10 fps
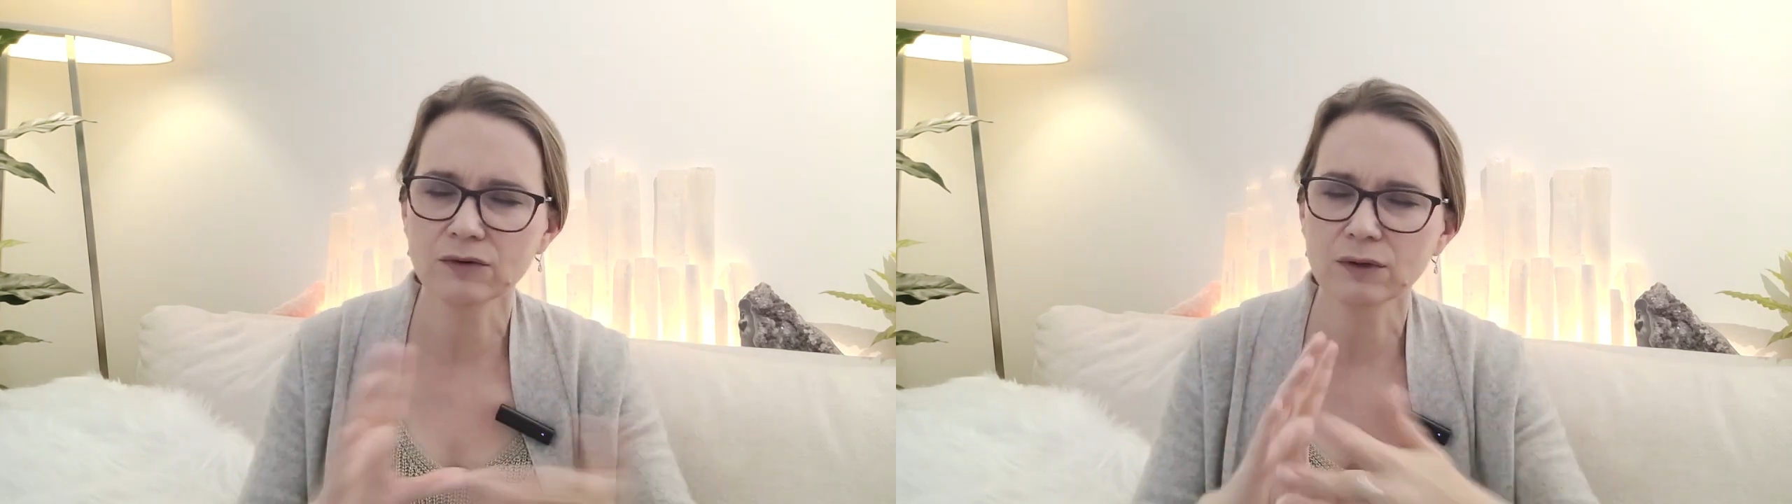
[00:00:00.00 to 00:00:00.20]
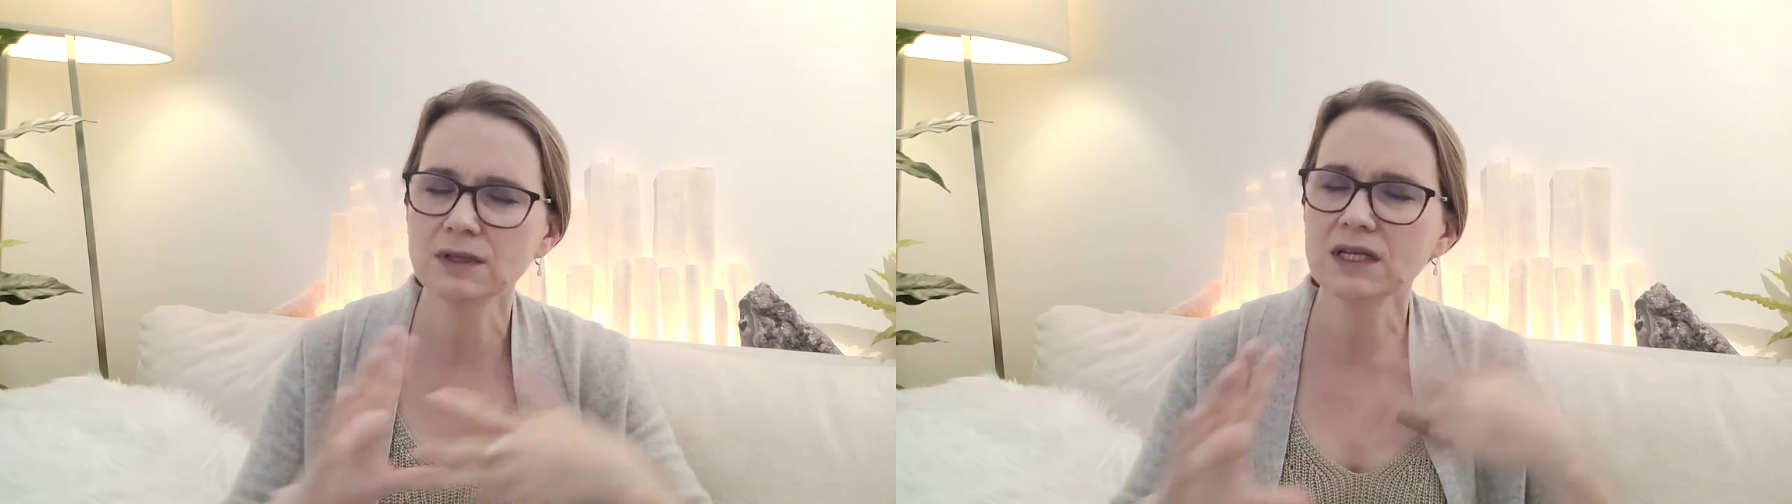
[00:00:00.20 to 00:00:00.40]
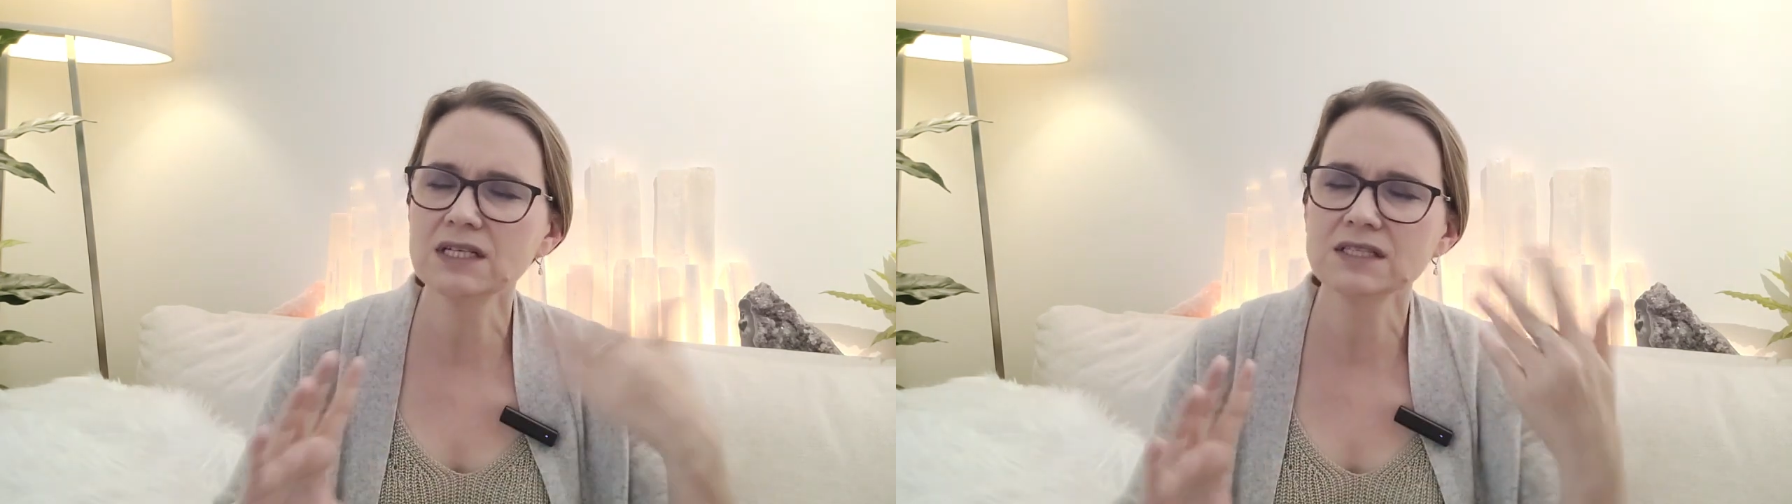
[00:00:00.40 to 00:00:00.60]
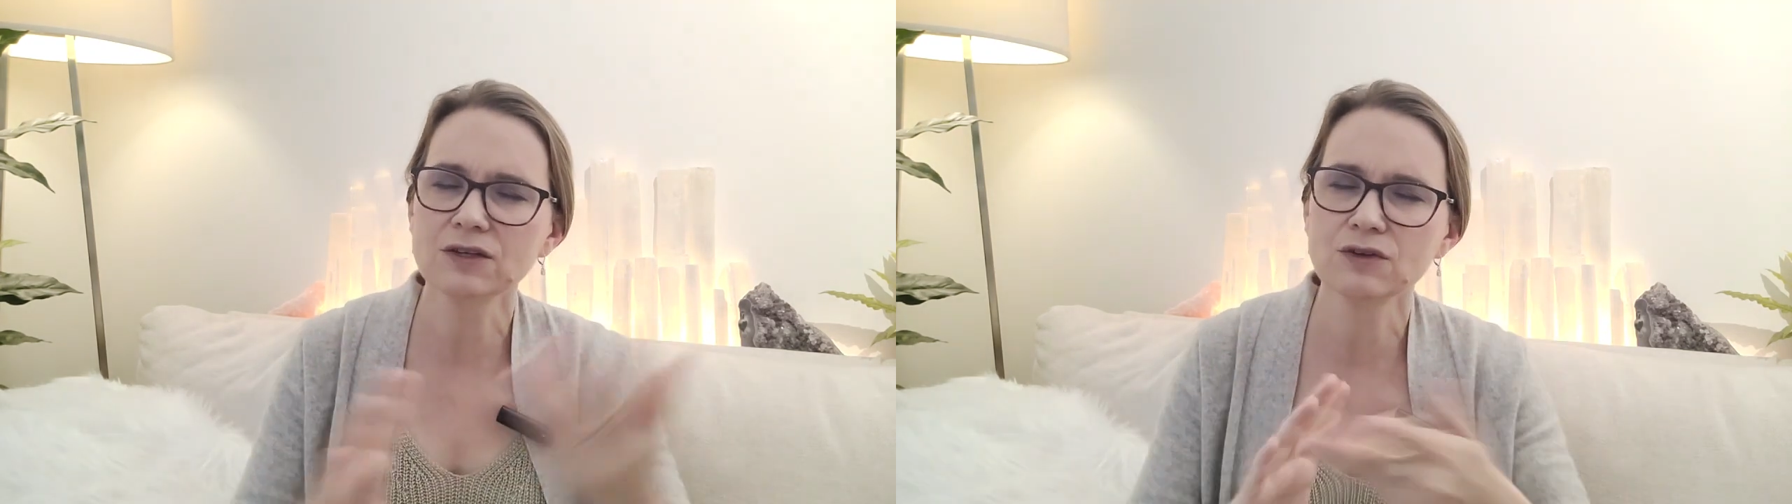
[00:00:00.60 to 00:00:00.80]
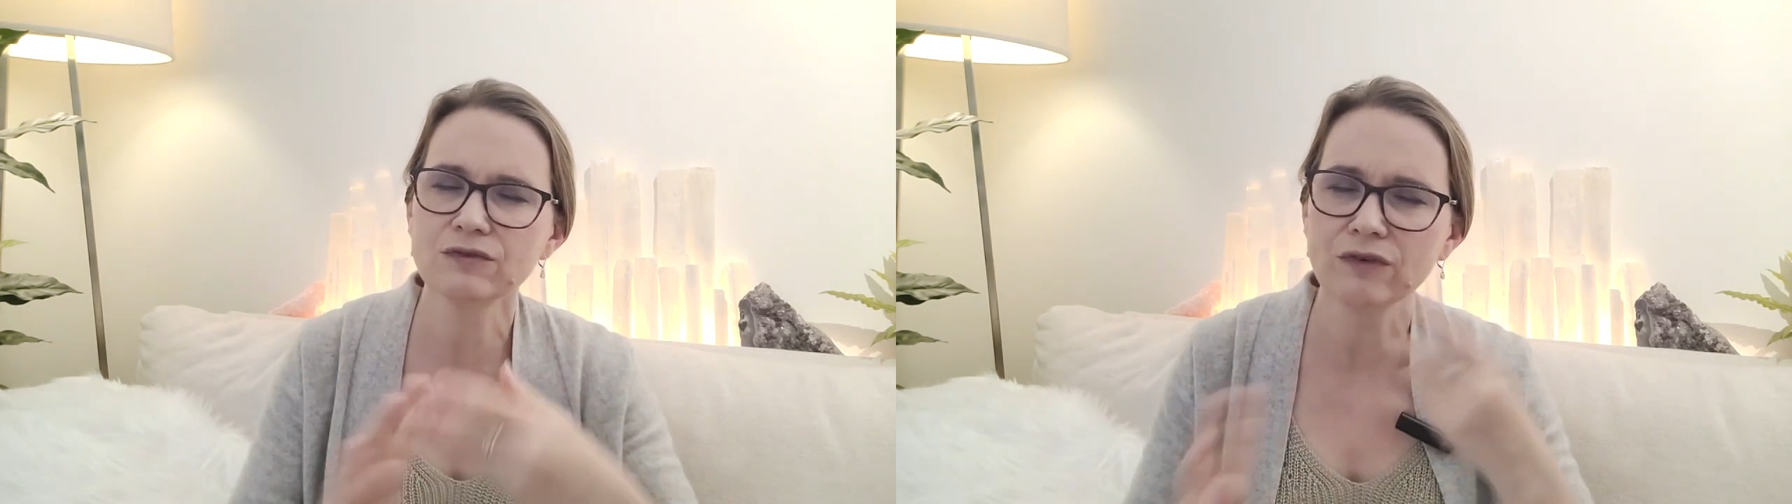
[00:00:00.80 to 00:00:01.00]
releasing
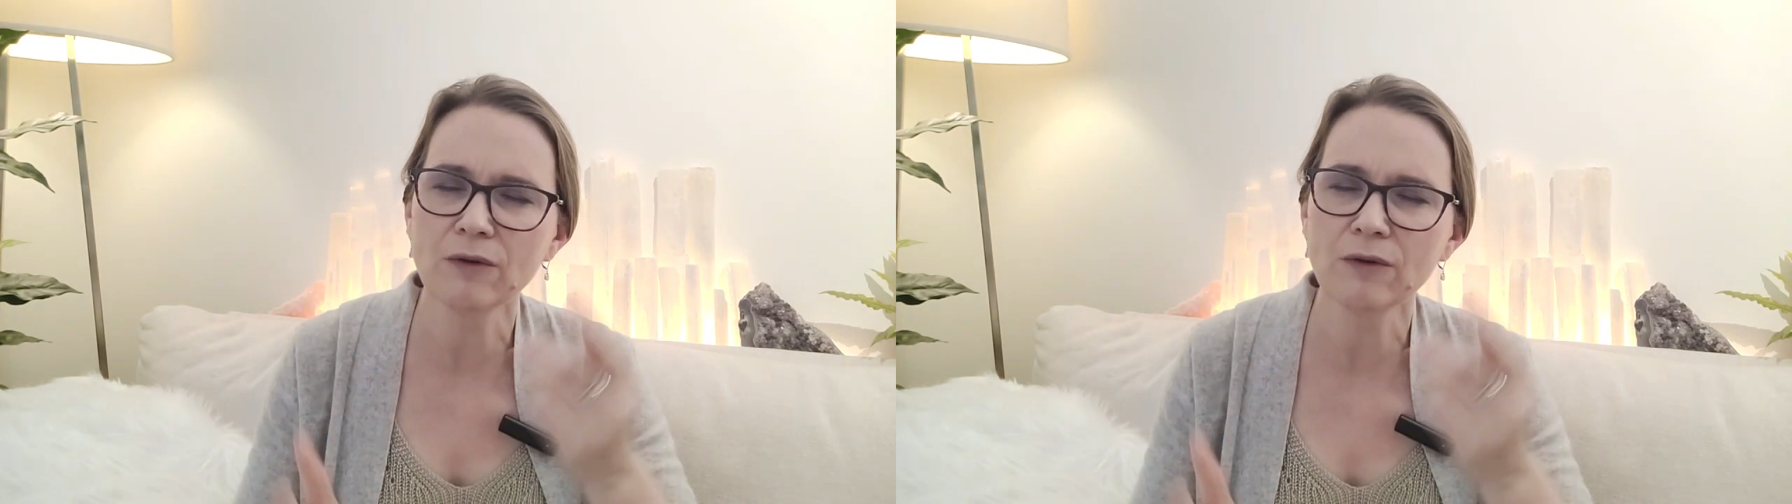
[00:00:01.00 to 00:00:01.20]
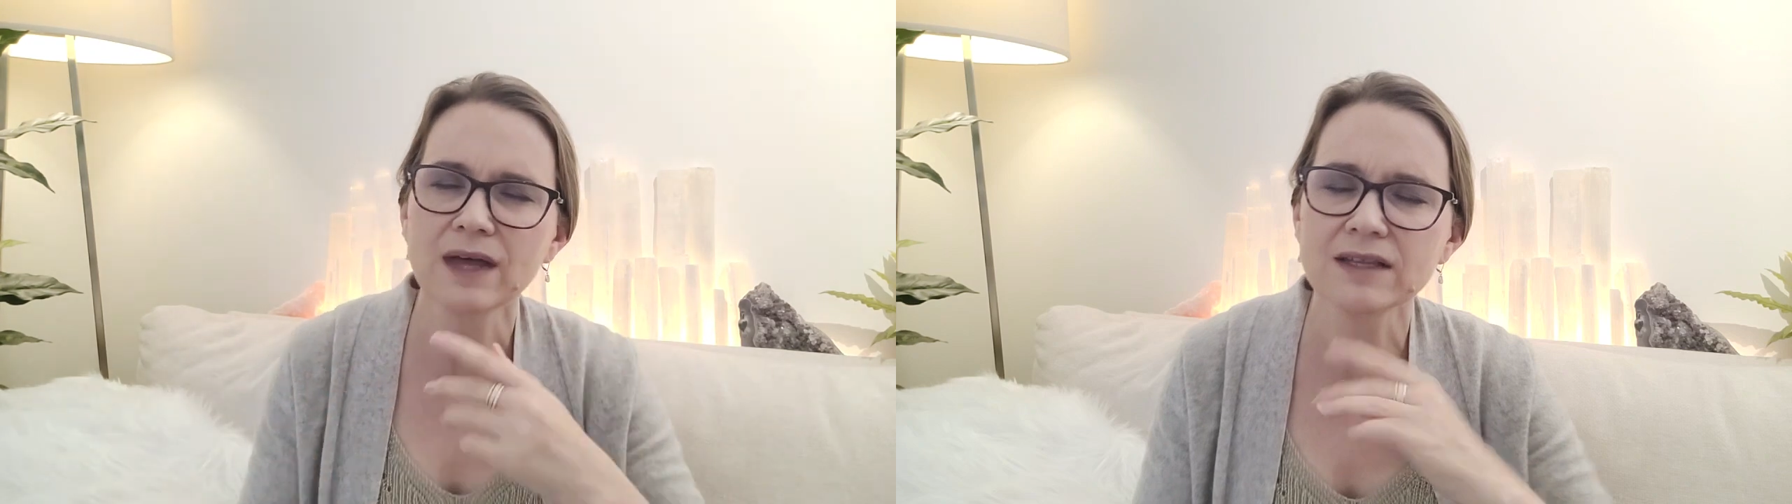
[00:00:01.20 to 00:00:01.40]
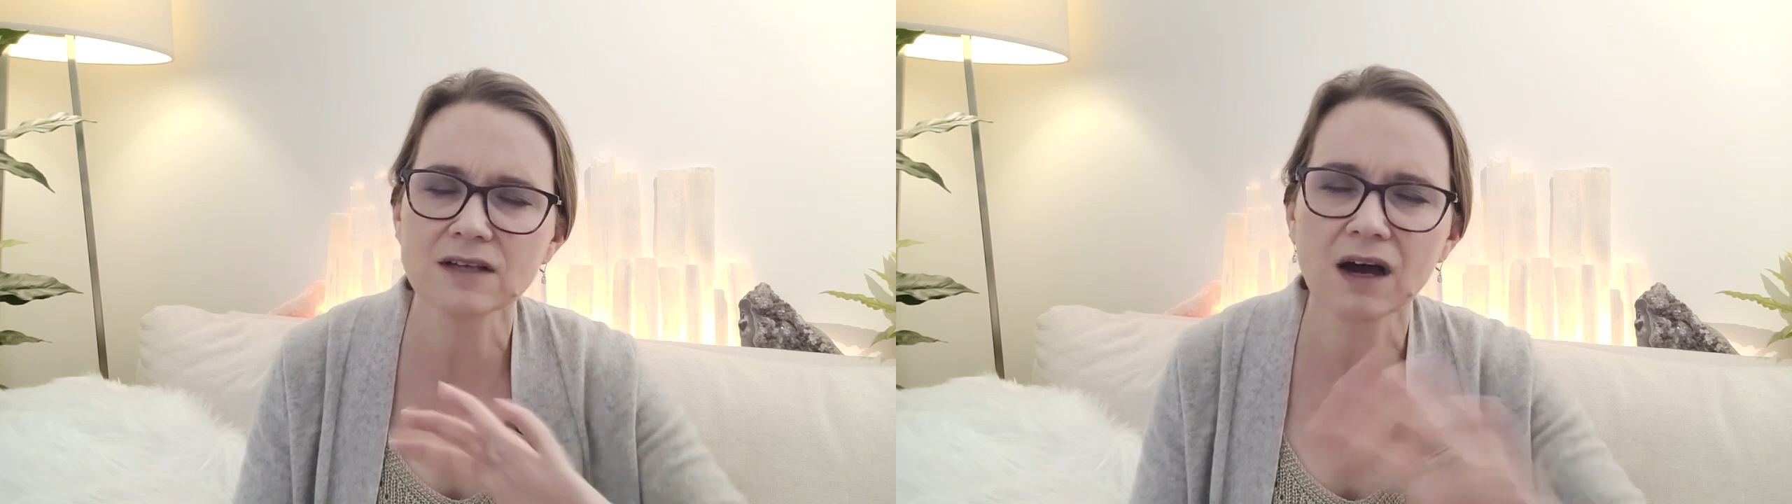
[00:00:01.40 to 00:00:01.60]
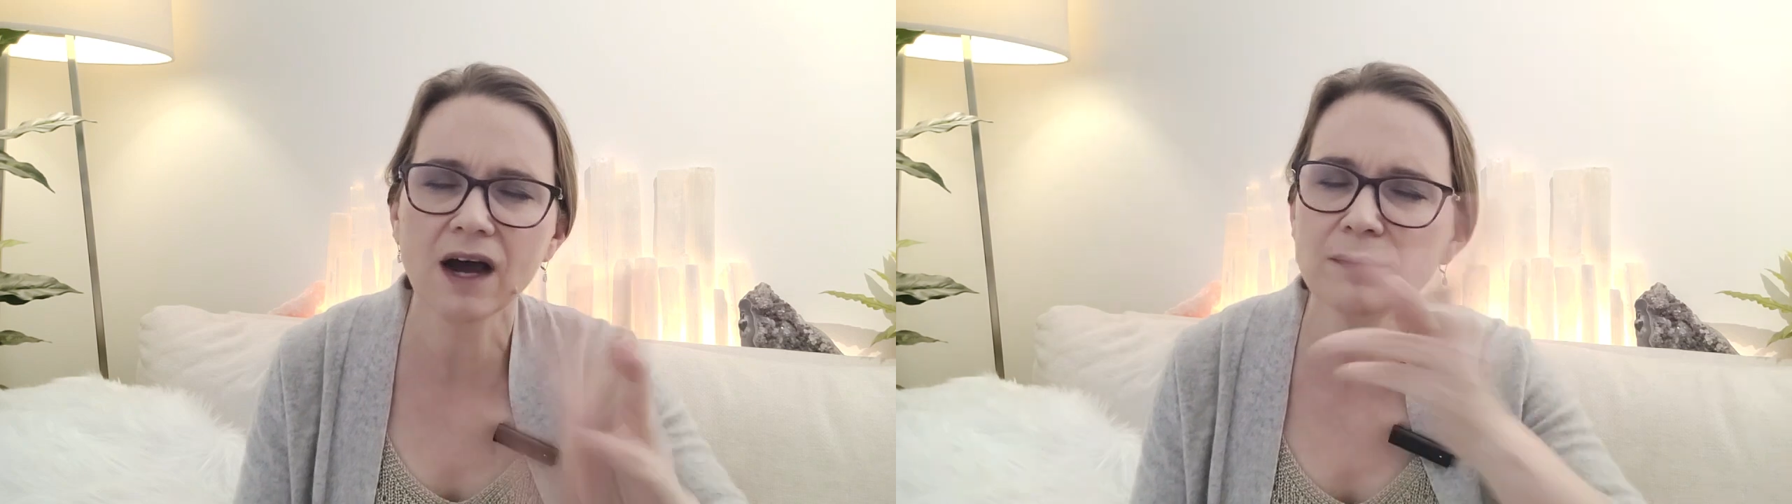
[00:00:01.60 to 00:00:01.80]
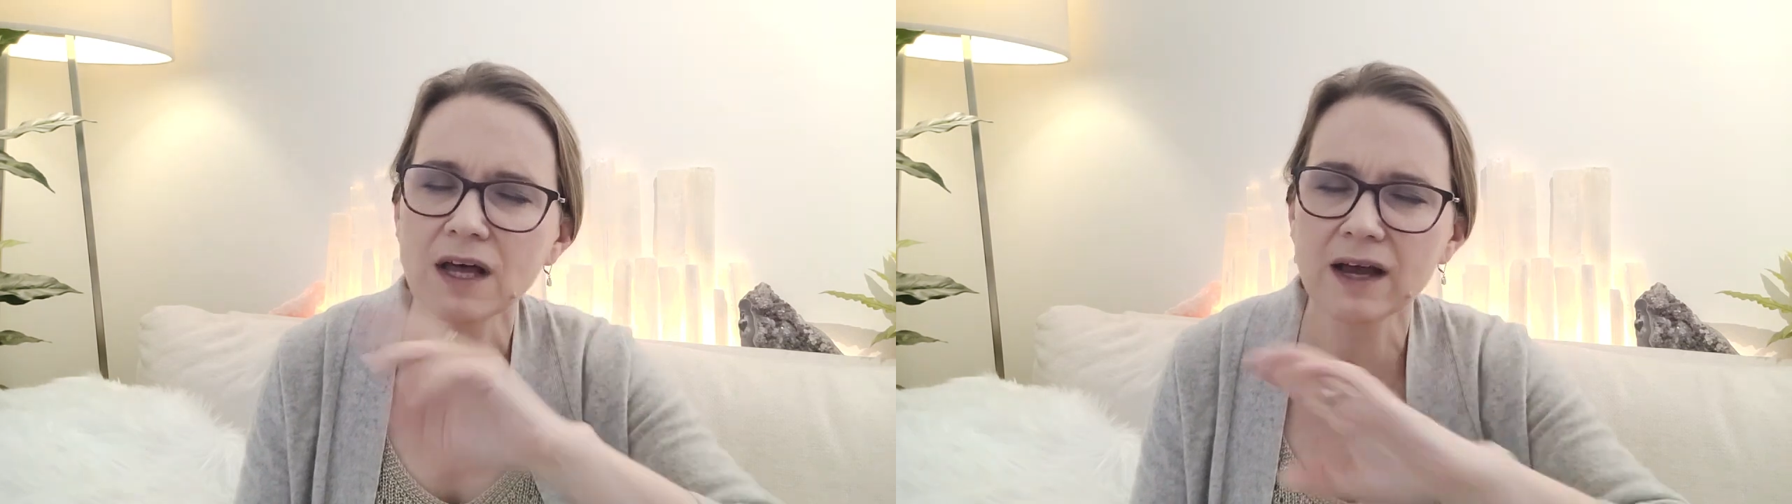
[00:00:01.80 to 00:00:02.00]
you from that
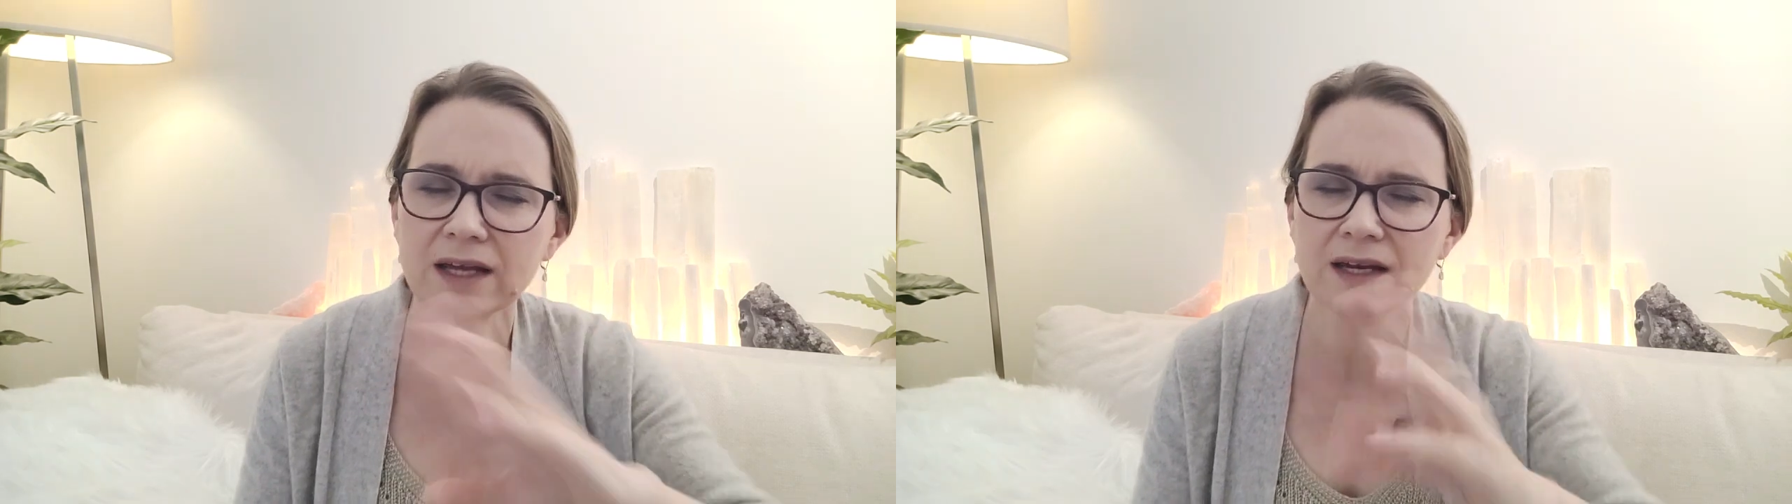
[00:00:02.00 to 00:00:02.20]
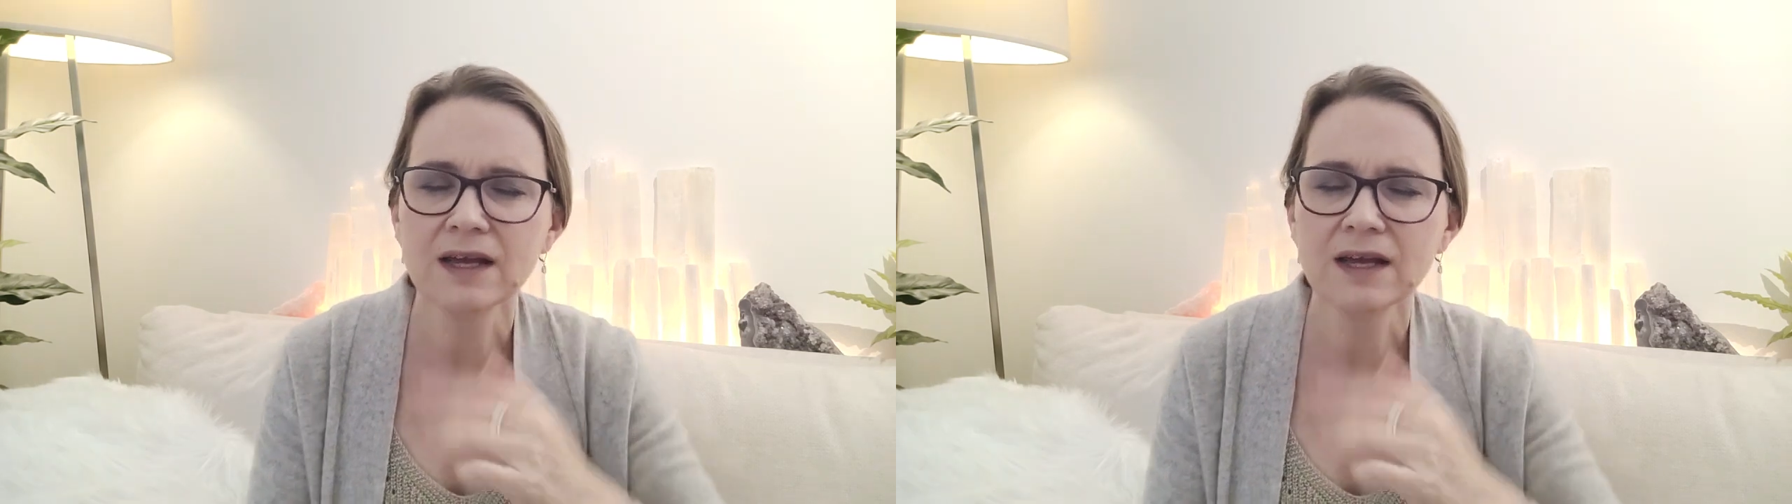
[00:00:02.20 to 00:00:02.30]
timeline.